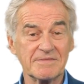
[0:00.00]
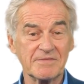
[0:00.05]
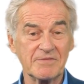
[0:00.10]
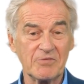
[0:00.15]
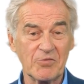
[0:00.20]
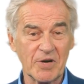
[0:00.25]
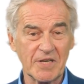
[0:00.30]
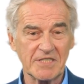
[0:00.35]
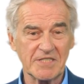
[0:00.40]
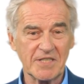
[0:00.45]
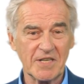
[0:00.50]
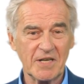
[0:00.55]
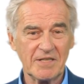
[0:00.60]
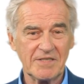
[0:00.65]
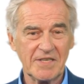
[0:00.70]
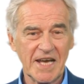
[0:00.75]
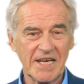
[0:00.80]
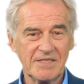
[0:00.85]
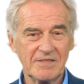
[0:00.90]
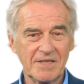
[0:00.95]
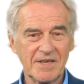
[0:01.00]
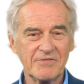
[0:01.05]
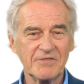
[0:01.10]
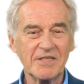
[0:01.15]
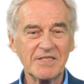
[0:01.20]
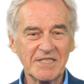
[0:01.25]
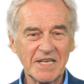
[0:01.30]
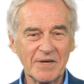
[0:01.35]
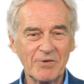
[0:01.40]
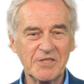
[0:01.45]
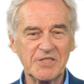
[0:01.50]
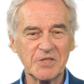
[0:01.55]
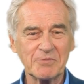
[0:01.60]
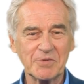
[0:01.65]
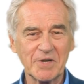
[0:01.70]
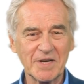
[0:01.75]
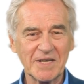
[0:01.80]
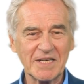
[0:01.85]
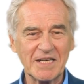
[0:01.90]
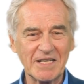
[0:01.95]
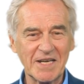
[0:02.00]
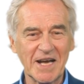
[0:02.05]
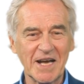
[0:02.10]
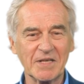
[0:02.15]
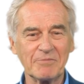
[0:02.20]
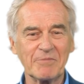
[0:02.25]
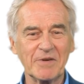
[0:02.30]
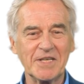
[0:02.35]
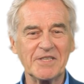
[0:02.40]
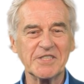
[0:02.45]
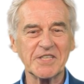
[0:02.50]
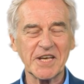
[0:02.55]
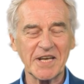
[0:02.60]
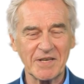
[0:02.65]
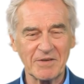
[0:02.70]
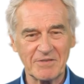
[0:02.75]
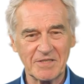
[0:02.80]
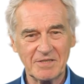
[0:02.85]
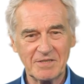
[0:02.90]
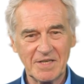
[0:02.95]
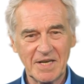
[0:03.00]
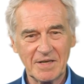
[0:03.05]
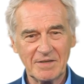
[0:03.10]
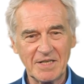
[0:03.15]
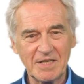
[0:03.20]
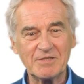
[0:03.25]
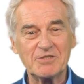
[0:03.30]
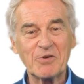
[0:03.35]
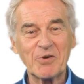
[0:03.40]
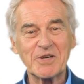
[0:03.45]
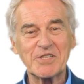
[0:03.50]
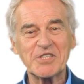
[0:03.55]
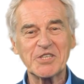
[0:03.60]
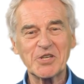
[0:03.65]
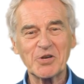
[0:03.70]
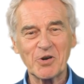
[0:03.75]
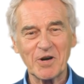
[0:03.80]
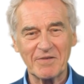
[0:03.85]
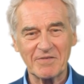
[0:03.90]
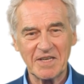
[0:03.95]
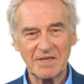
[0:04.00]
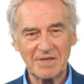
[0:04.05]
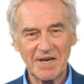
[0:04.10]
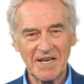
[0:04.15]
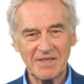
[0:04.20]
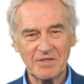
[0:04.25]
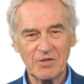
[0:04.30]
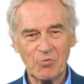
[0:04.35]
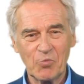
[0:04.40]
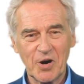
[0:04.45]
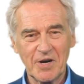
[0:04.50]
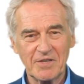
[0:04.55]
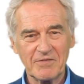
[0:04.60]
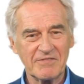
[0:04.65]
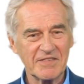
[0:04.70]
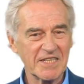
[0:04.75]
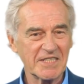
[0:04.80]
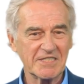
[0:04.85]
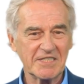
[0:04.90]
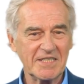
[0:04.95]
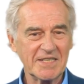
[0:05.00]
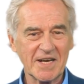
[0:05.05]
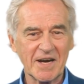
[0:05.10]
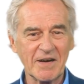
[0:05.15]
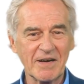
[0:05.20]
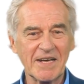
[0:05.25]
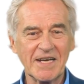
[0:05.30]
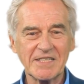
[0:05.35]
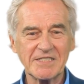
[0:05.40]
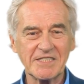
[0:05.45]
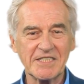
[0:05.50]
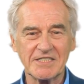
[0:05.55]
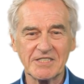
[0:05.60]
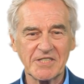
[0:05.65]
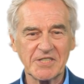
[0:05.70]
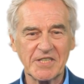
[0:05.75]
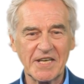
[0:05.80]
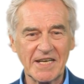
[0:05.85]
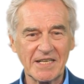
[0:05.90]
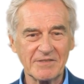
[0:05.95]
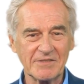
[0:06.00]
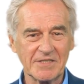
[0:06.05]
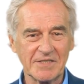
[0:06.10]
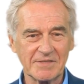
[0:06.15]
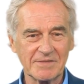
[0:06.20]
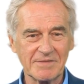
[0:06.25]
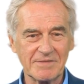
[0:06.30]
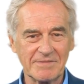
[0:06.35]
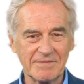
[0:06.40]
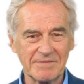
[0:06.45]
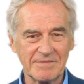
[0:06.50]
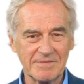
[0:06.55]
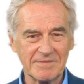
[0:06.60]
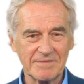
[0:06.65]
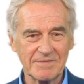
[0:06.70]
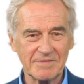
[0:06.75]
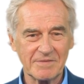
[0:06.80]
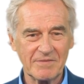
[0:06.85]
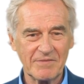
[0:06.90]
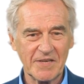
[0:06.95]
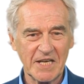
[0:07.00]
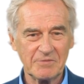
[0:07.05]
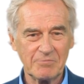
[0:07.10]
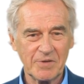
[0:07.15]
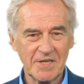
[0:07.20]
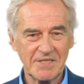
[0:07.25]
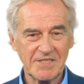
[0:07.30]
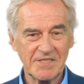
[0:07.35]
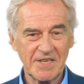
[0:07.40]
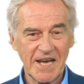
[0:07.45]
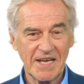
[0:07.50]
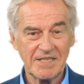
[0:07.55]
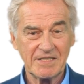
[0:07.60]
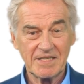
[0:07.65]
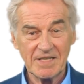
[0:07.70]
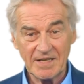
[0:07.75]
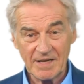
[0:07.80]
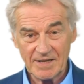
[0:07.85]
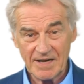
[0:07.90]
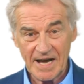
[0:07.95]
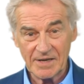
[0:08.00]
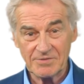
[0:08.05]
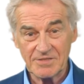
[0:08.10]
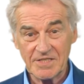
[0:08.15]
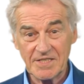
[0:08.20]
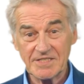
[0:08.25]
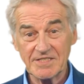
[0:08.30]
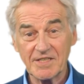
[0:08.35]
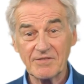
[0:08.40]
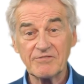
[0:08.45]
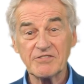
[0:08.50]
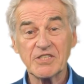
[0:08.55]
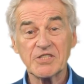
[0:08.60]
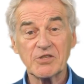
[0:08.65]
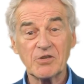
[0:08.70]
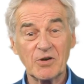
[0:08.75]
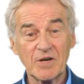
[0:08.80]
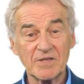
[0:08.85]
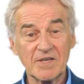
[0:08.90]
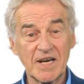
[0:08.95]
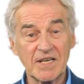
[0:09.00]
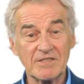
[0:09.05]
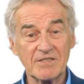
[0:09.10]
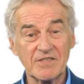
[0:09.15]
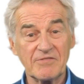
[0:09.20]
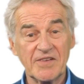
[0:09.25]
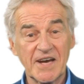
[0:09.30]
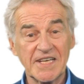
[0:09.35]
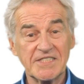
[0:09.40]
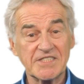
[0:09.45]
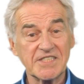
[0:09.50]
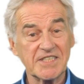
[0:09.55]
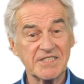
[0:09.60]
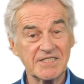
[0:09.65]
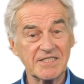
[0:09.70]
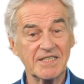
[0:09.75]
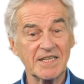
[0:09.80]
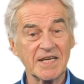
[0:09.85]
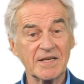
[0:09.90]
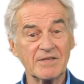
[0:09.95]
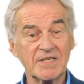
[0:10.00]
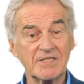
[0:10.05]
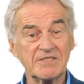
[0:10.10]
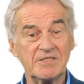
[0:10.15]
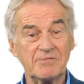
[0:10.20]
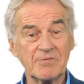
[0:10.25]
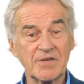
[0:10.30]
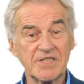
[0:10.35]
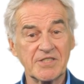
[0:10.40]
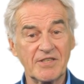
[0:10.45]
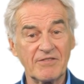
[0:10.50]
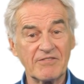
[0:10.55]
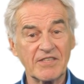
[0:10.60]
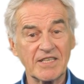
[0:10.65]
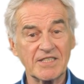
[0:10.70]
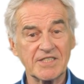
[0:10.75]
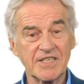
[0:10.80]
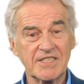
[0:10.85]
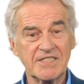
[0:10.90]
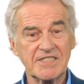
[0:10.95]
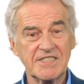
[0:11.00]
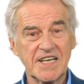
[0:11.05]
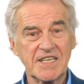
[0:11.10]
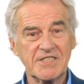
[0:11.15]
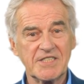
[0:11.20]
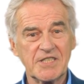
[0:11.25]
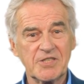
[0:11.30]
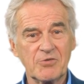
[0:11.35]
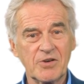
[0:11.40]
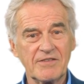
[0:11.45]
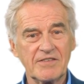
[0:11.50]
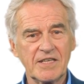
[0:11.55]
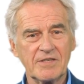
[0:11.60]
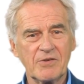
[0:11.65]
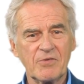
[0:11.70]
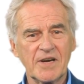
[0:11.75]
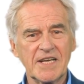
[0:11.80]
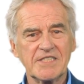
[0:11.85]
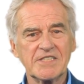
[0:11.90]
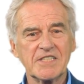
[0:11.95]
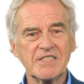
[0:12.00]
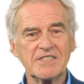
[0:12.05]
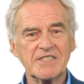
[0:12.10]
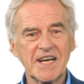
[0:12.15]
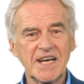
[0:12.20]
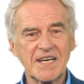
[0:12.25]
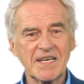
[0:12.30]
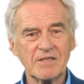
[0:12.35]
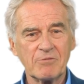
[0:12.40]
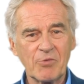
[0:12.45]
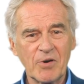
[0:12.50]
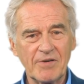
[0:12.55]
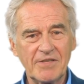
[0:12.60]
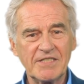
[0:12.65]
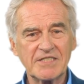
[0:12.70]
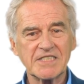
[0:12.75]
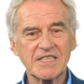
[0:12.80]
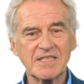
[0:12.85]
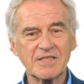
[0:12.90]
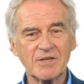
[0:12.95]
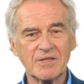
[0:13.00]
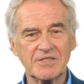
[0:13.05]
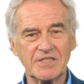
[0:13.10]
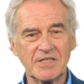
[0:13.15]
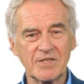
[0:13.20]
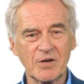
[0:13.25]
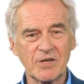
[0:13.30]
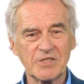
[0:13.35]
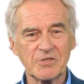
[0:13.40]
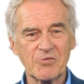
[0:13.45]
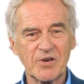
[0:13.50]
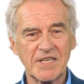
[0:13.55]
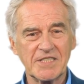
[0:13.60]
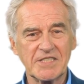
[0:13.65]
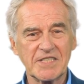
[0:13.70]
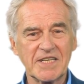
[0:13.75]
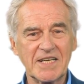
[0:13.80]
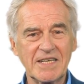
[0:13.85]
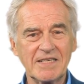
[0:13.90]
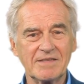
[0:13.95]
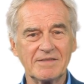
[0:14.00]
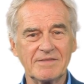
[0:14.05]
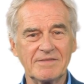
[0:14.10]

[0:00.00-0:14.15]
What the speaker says: Please note that, if intelligibility can't be achieved, you need to ensure that either one of these scenarios is achieved. That means that, in the absence of visual alarm devices, you need to measure features such as reverberation time or the signal-to-noise ratio.